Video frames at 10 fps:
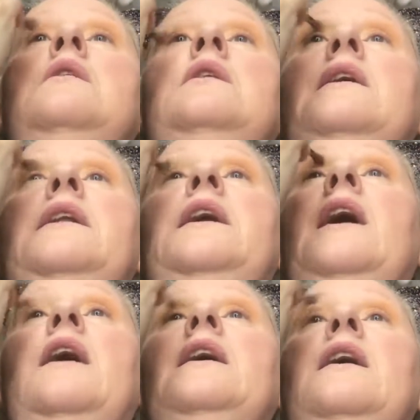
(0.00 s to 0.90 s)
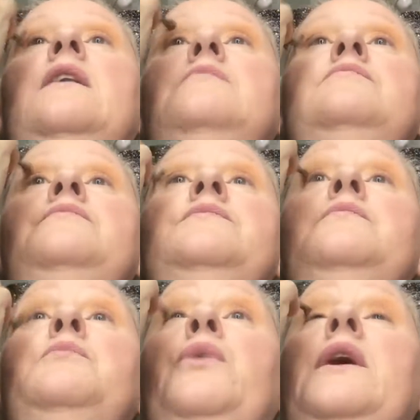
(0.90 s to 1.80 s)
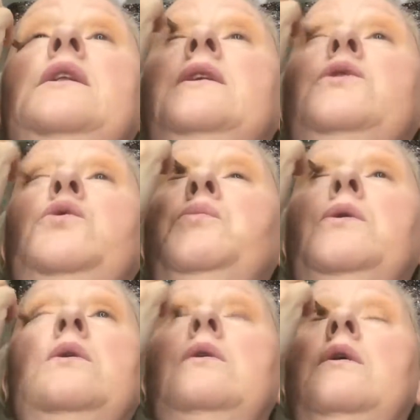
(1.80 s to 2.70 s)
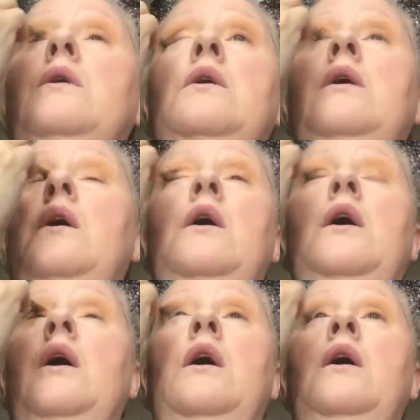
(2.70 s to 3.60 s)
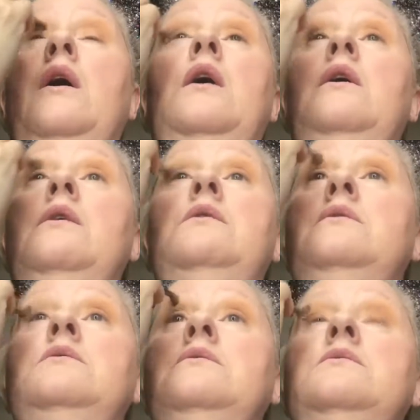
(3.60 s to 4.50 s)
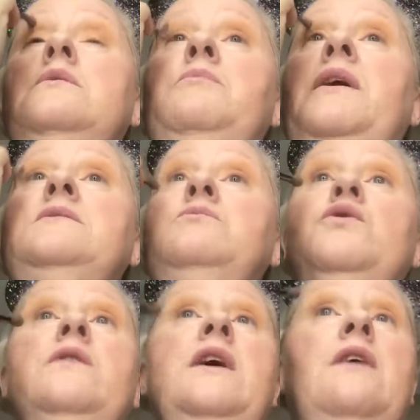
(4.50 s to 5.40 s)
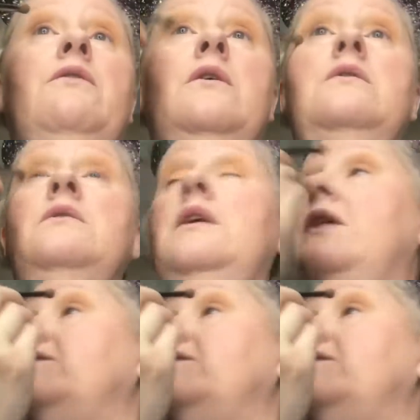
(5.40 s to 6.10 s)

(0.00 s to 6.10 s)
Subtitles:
Lady Gaga, Bradley Cooper. Oh, best movie ever that I've